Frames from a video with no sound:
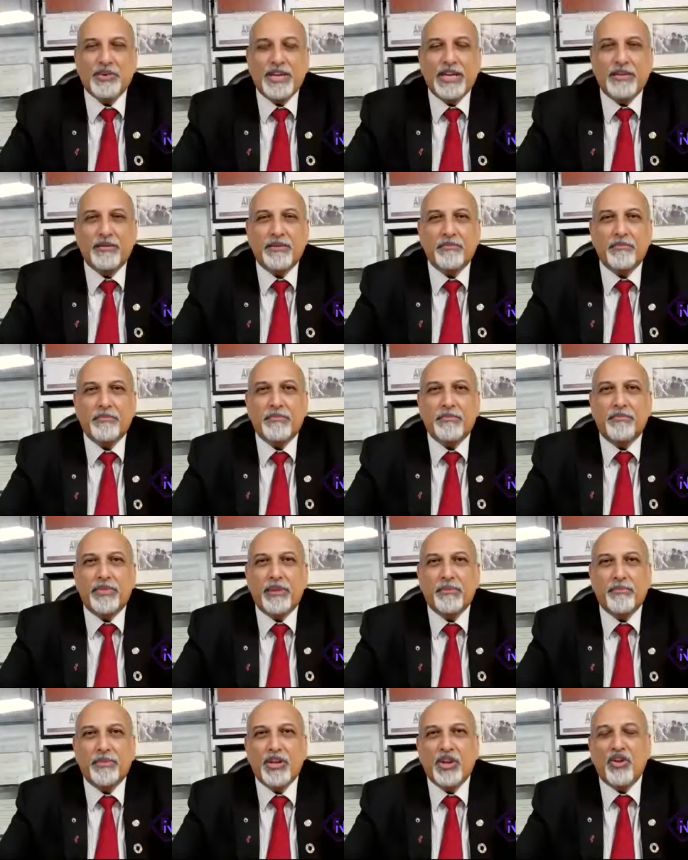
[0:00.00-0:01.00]
in
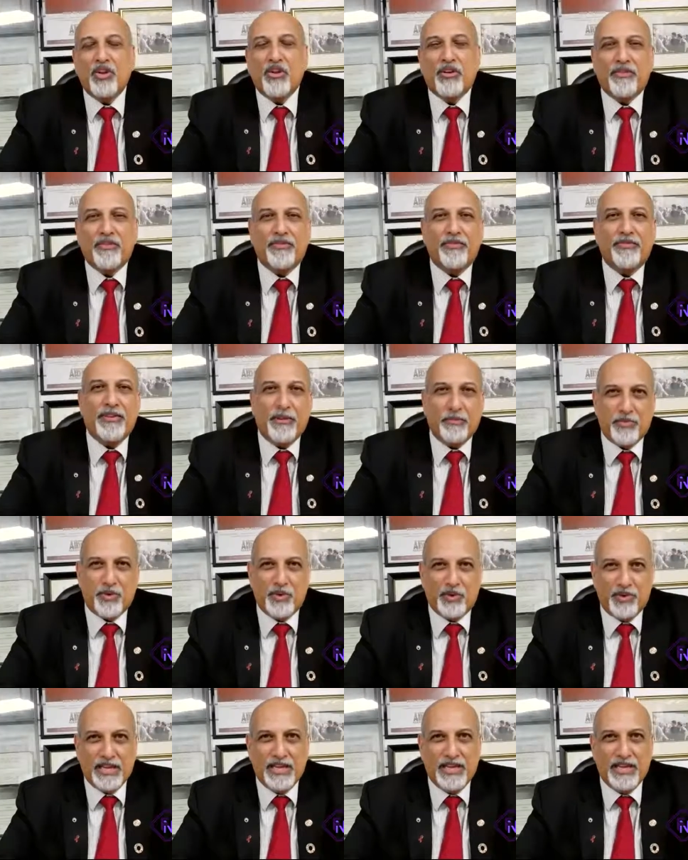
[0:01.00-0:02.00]
the middle of
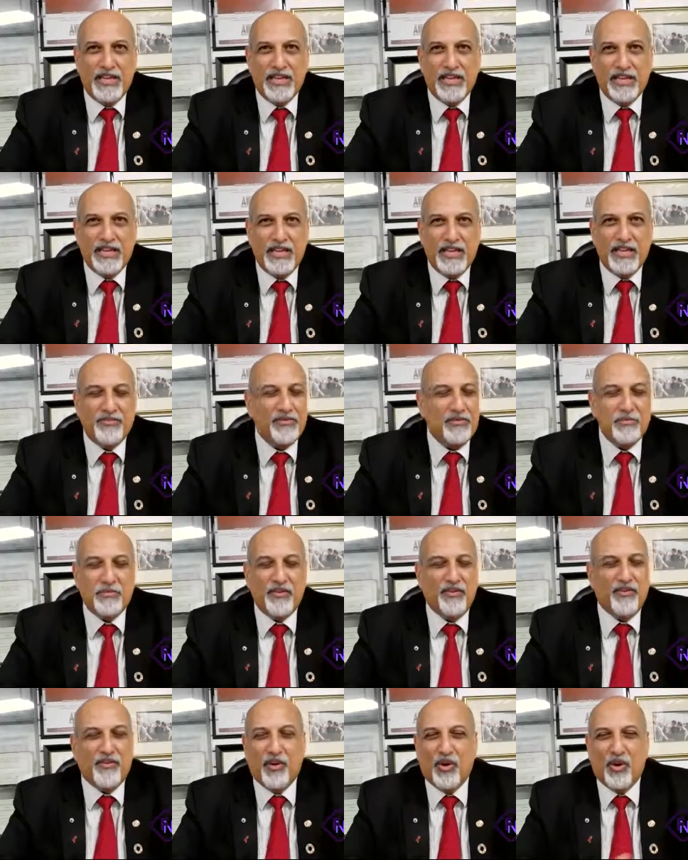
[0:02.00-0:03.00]
February, even
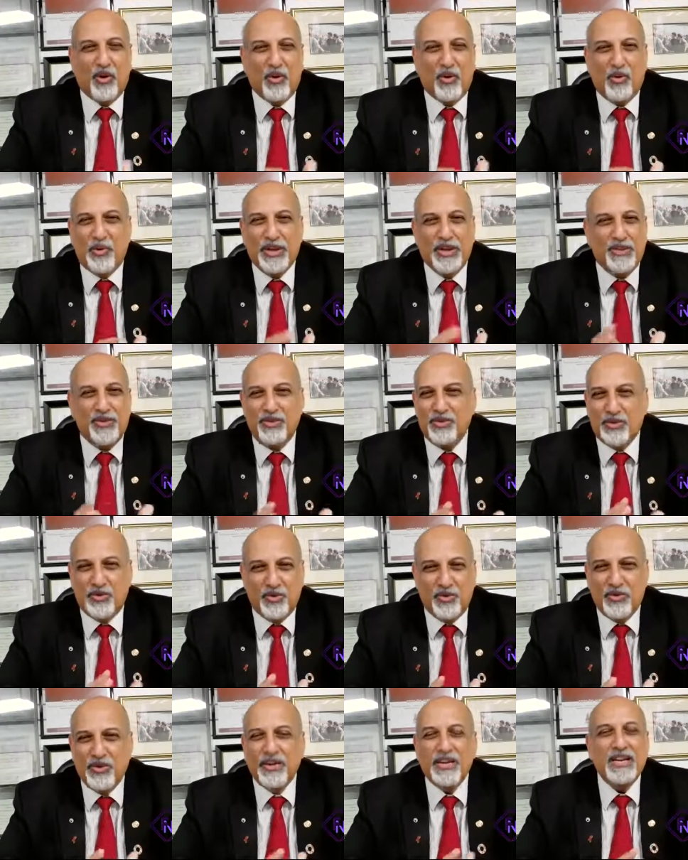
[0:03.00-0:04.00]
before we
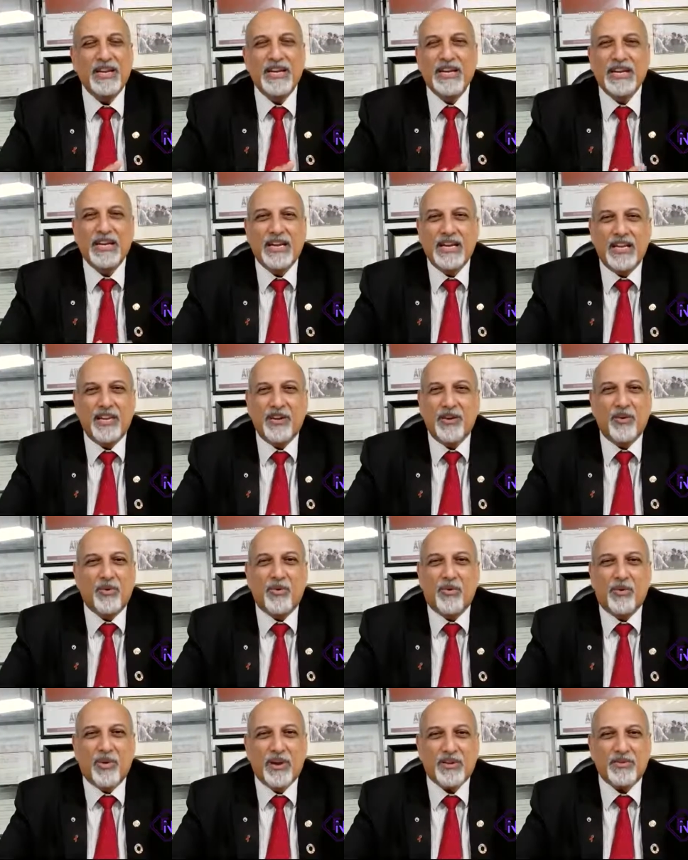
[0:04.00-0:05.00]
knew,
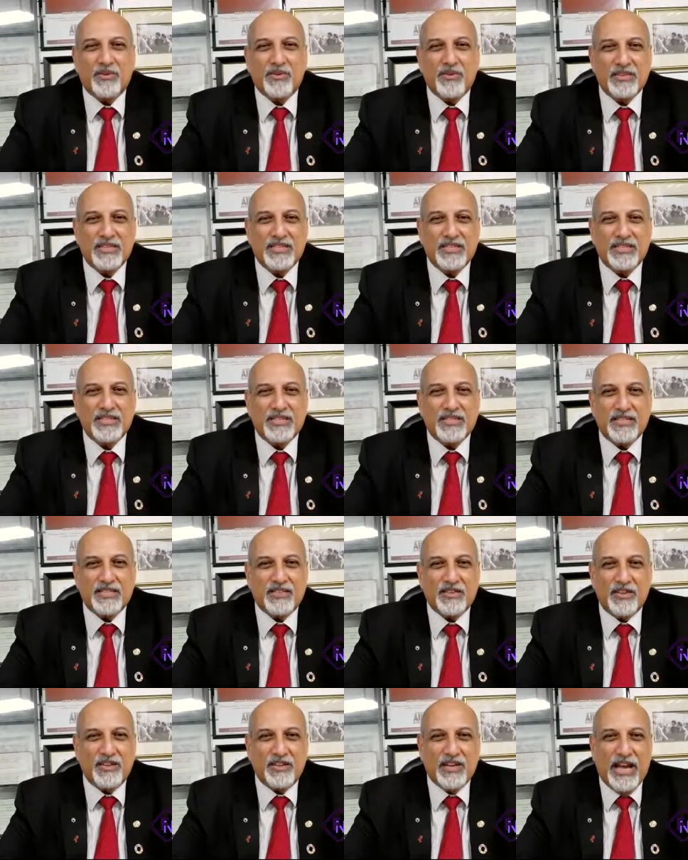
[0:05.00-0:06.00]
what was
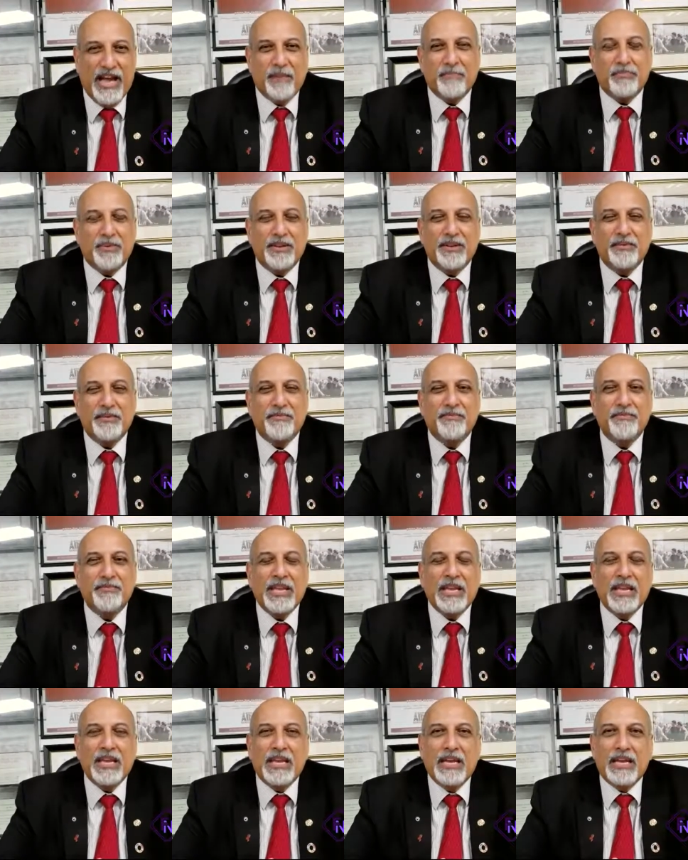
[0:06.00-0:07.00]
going to happen,
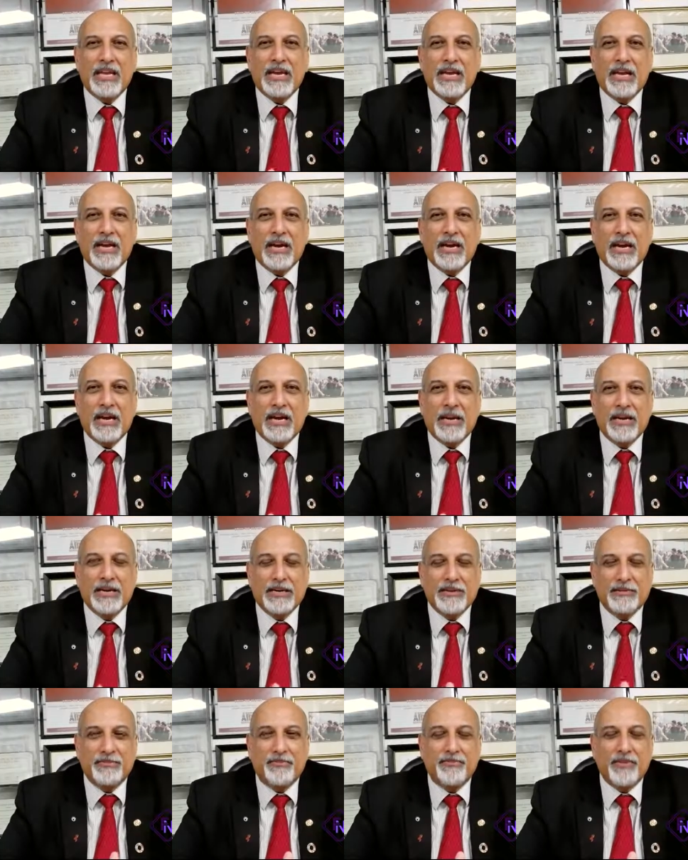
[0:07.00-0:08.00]

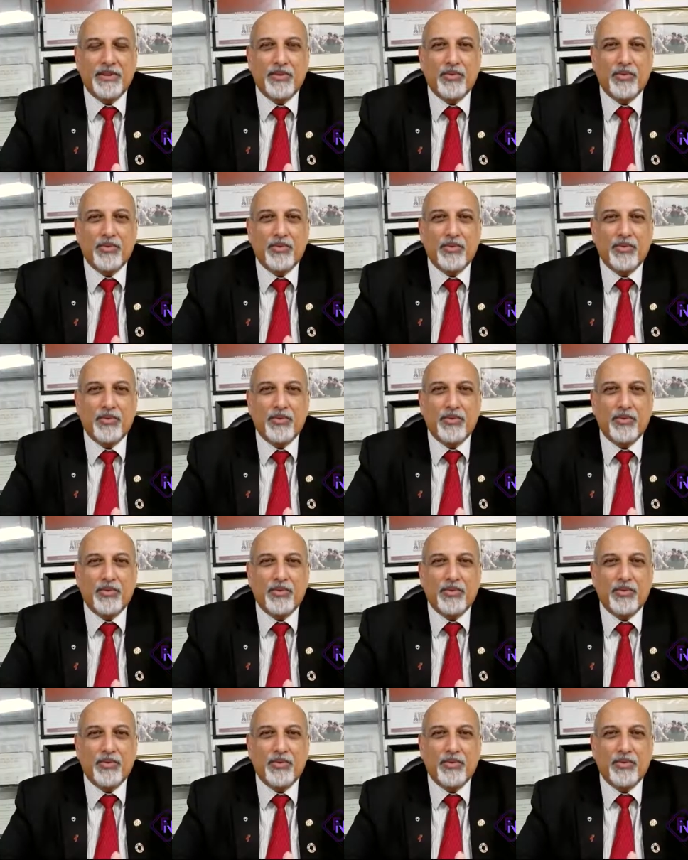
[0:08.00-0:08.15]
I